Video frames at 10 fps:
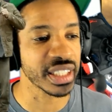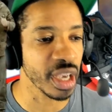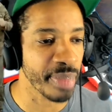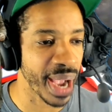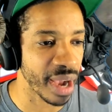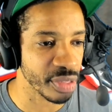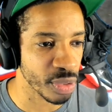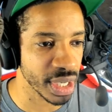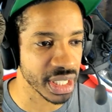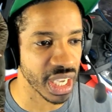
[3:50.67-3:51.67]
about the
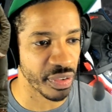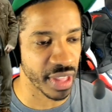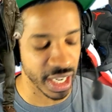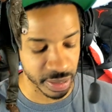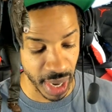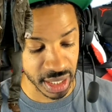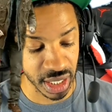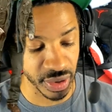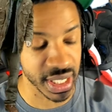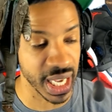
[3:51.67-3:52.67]
release date for the Xbox
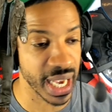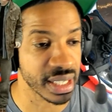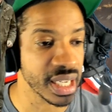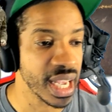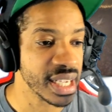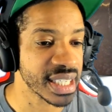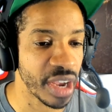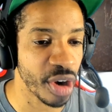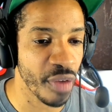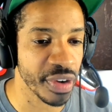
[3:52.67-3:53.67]
Series X? Sound
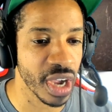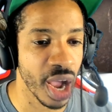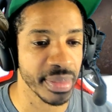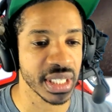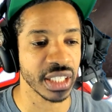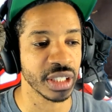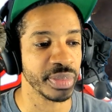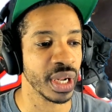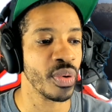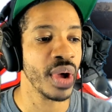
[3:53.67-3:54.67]
off in the comment section
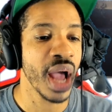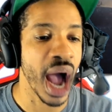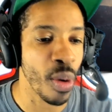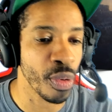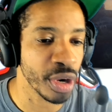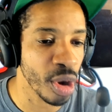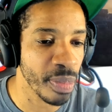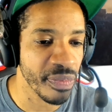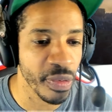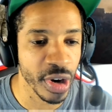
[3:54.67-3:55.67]
below. I want to know.
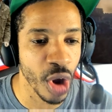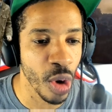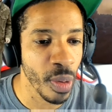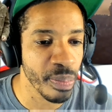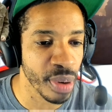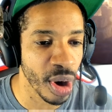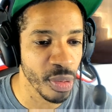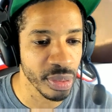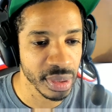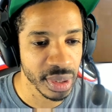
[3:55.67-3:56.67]
Before you go, bro,
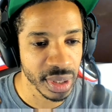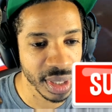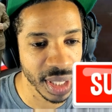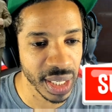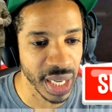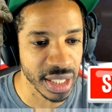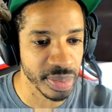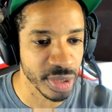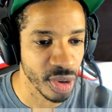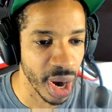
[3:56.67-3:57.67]
click that
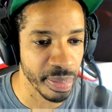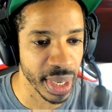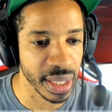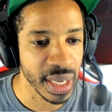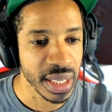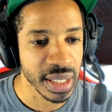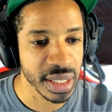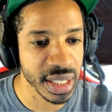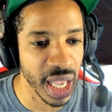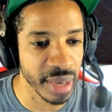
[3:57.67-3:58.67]
subscribe button.
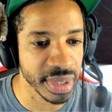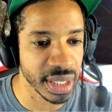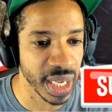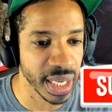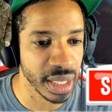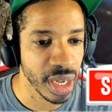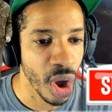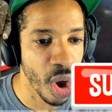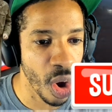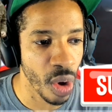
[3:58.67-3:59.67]
Stay up to date,
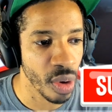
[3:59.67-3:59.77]
all